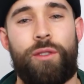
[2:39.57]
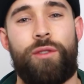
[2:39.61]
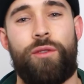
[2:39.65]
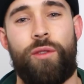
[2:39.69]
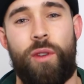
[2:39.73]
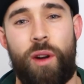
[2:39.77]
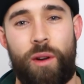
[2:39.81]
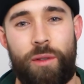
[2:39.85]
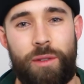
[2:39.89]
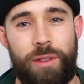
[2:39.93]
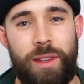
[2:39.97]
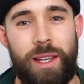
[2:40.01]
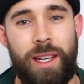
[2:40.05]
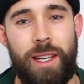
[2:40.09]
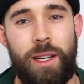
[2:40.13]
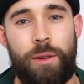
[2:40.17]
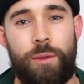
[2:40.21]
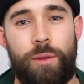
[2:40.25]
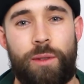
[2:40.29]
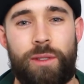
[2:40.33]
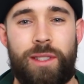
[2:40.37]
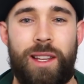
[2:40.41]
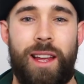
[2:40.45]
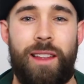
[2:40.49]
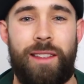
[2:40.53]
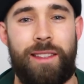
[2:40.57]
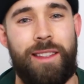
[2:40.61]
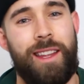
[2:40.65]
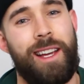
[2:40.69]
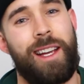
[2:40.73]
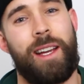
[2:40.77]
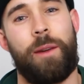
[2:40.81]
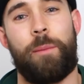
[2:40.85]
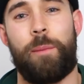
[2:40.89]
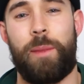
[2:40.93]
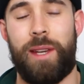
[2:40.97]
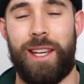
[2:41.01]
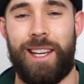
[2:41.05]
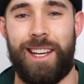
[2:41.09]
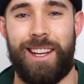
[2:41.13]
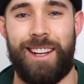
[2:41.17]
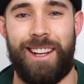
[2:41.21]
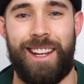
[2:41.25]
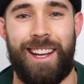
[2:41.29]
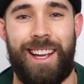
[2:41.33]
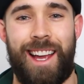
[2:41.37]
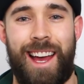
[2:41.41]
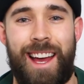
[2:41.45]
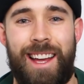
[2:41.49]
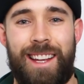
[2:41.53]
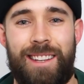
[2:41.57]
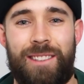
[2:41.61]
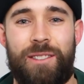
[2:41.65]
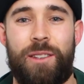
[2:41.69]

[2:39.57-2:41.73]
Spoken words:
growth equals a thicker beard, okay?